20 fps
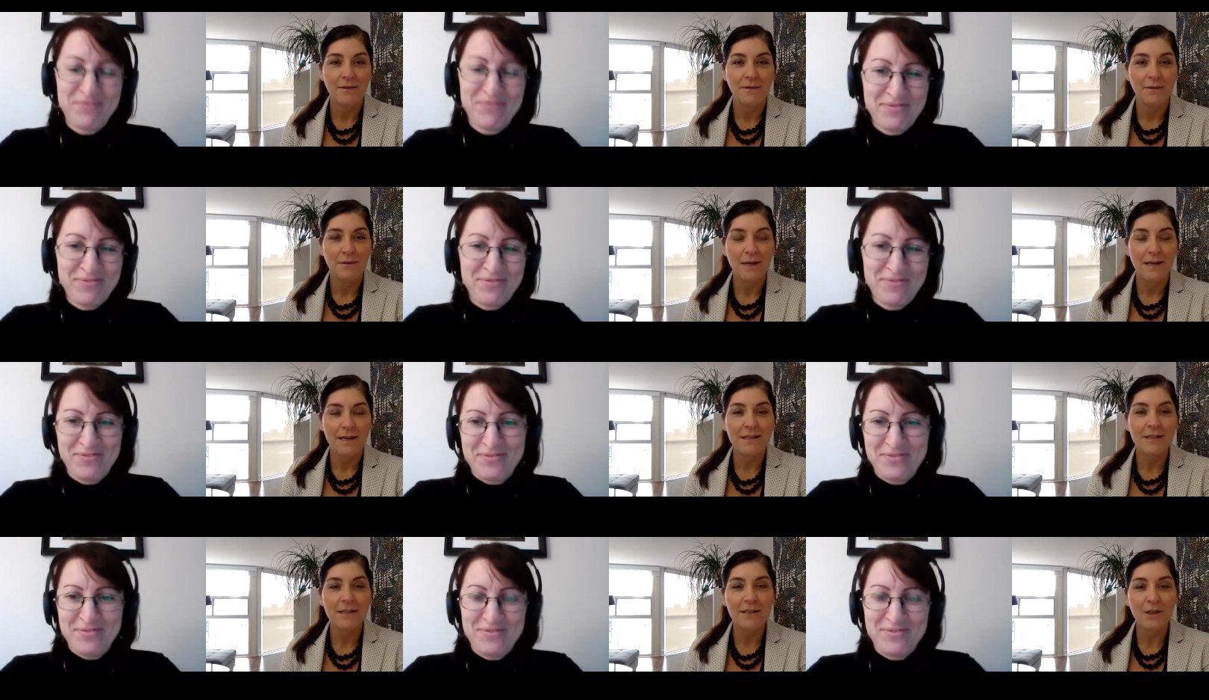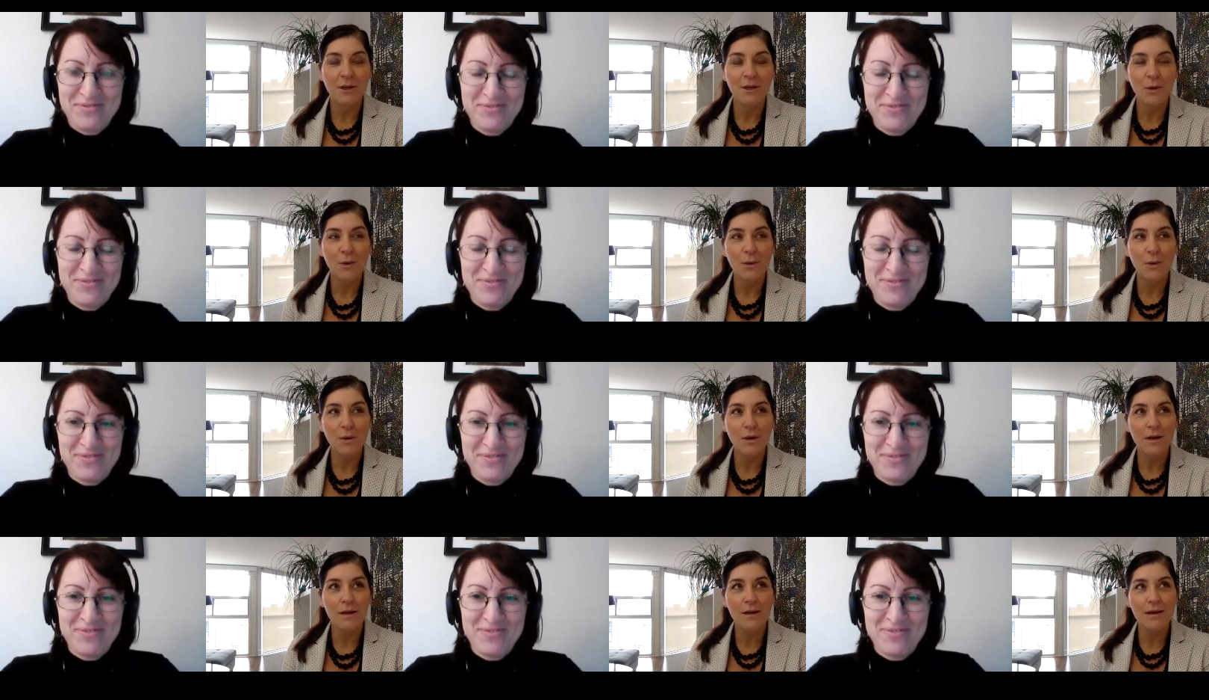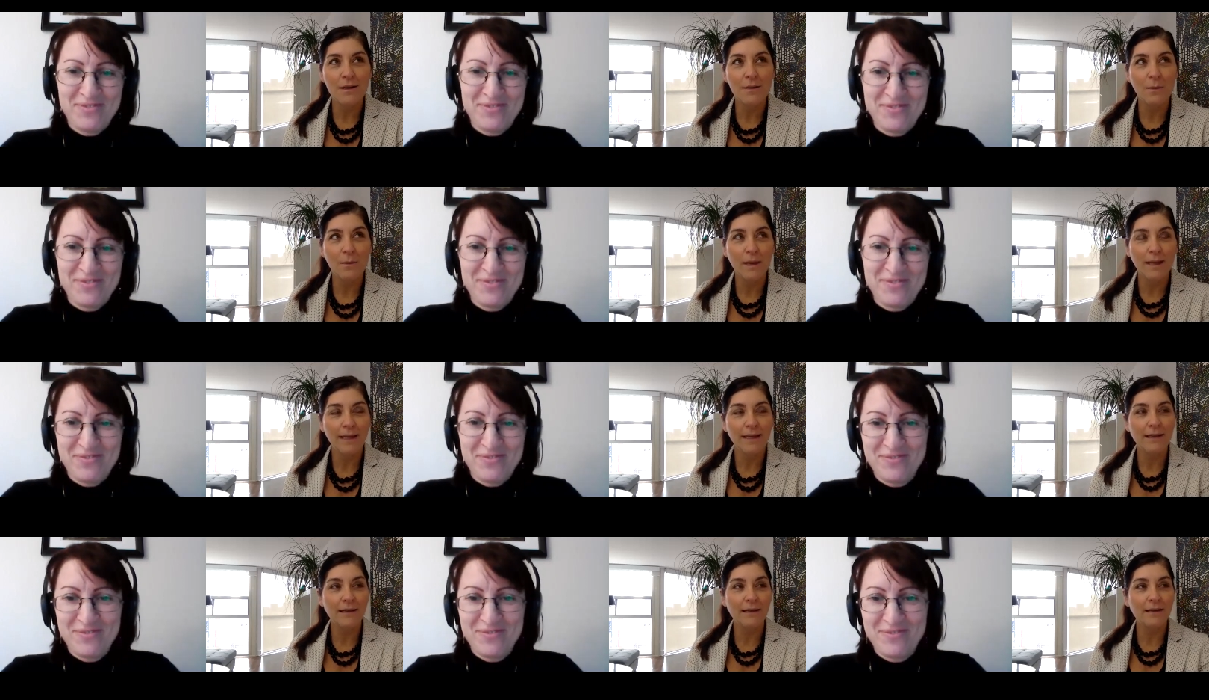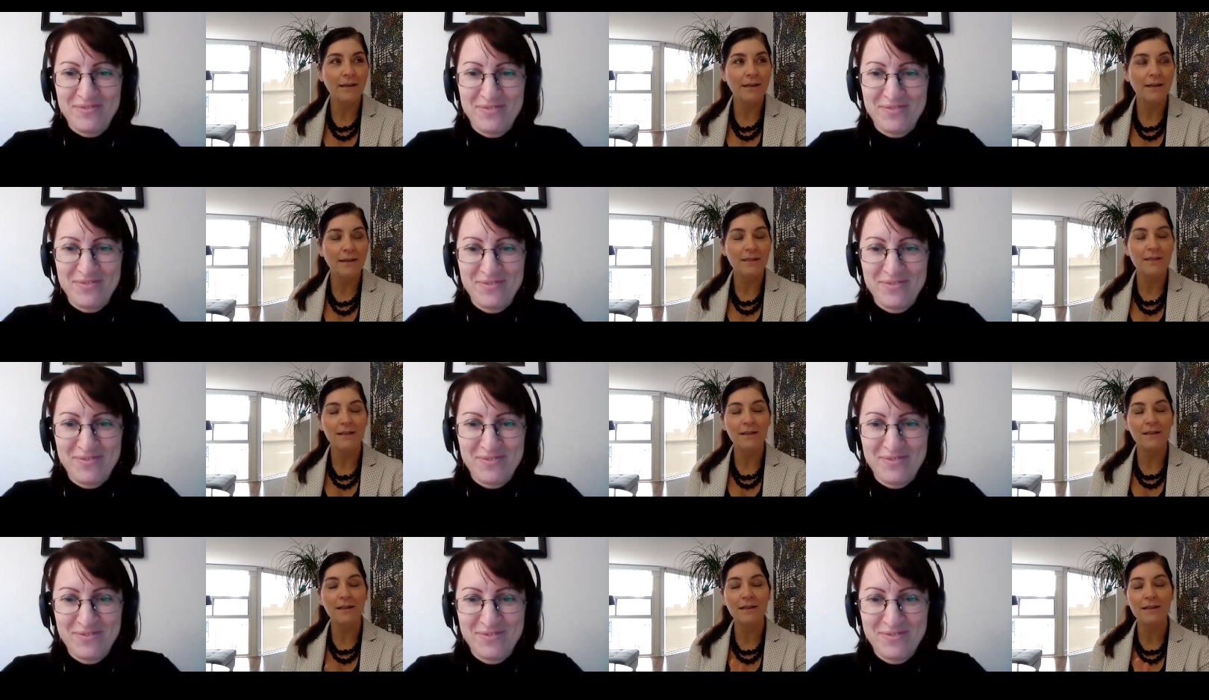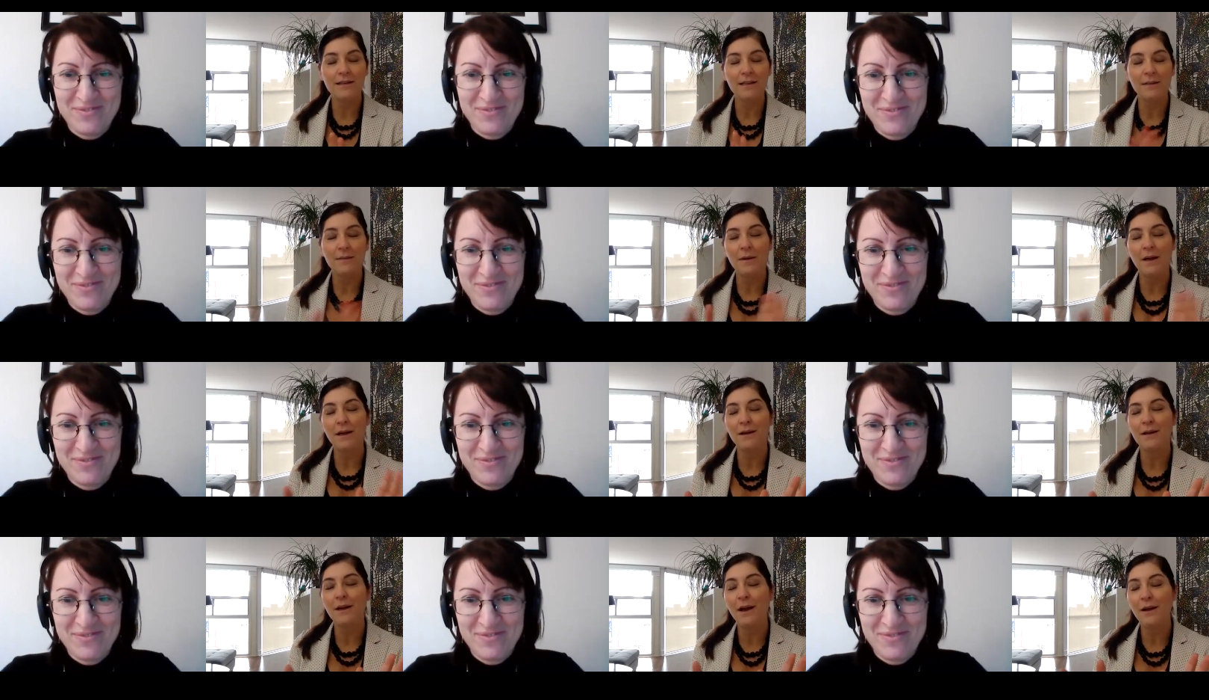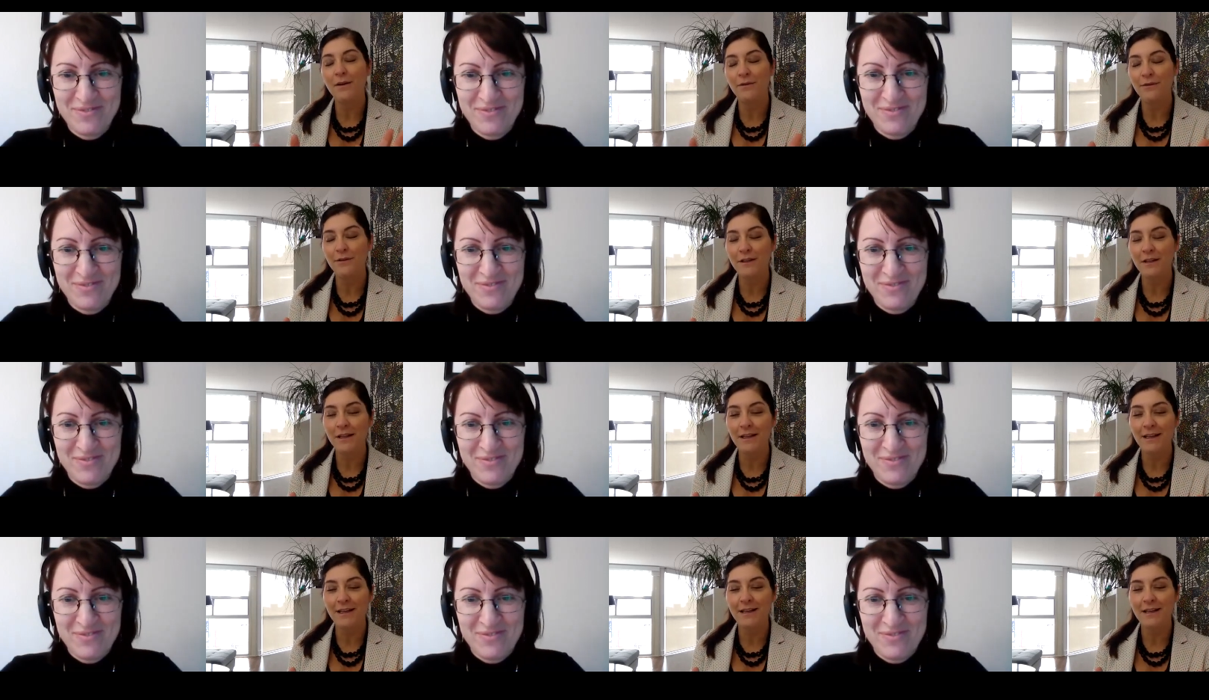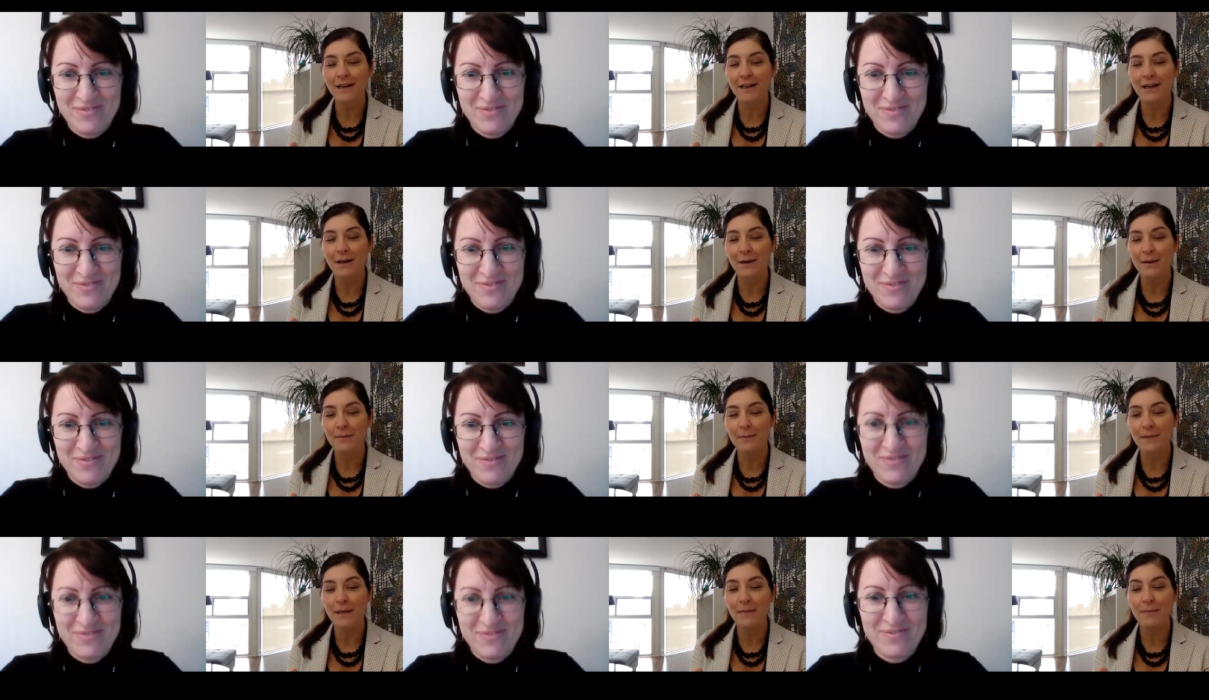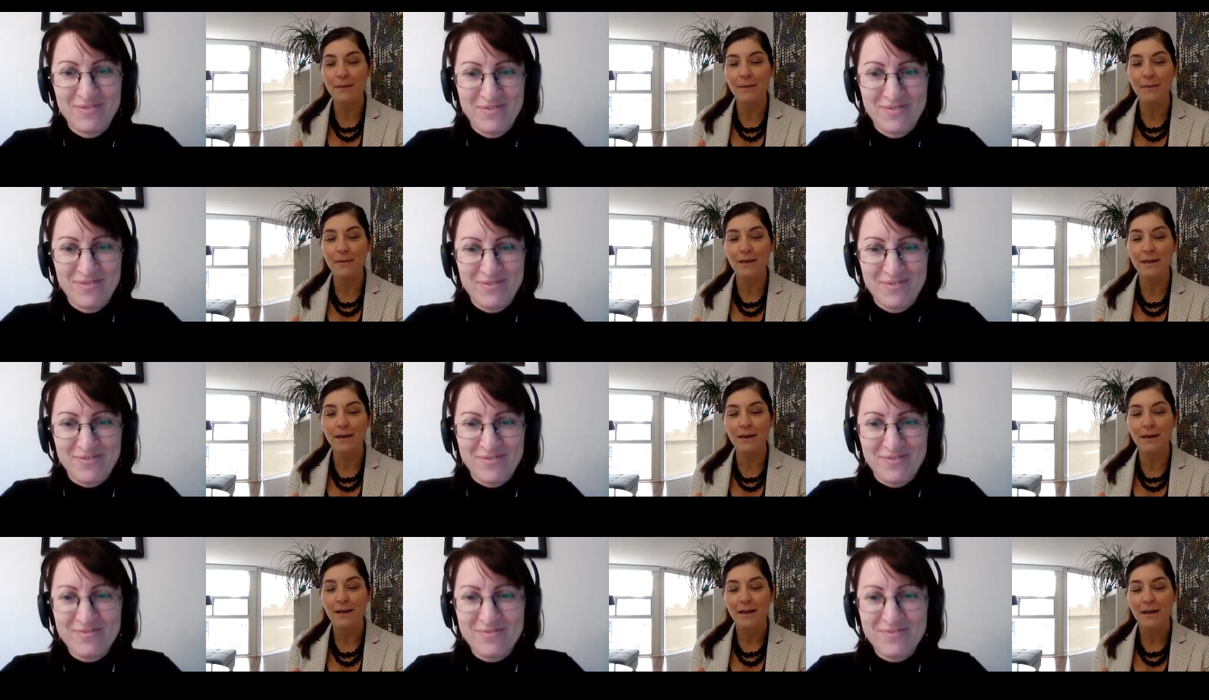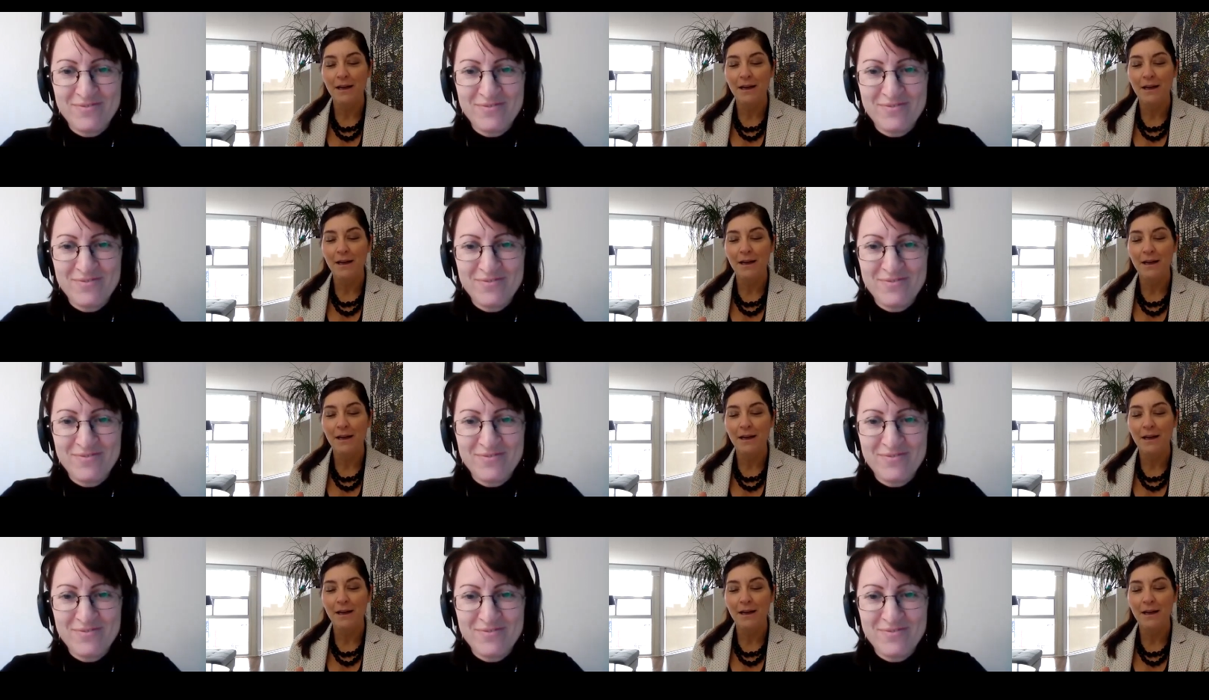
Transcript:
Speaker 1: Right. So when let's, because I, I I feel like um and maybe